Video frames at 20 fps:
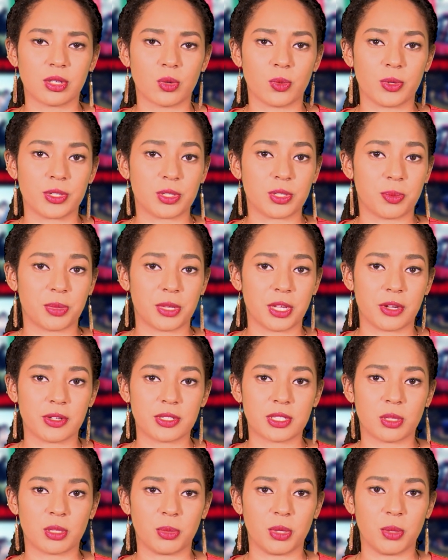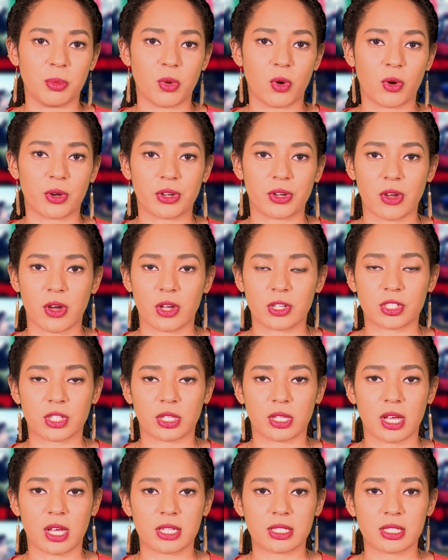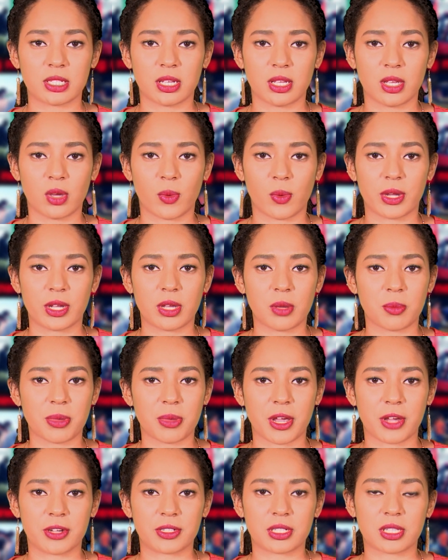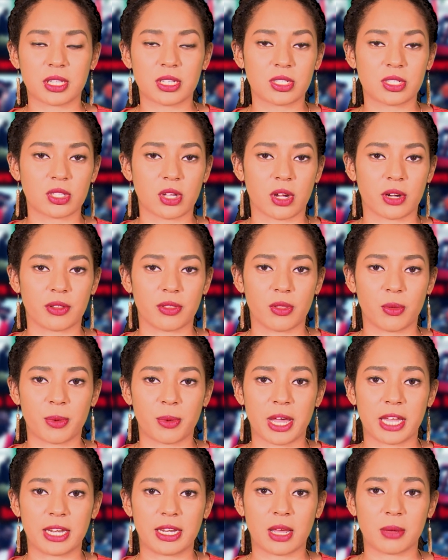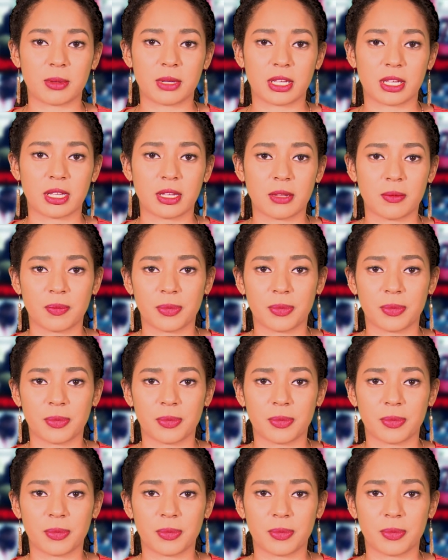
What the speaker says: which appears to be more nonchalant when compared to the start of the pandemic.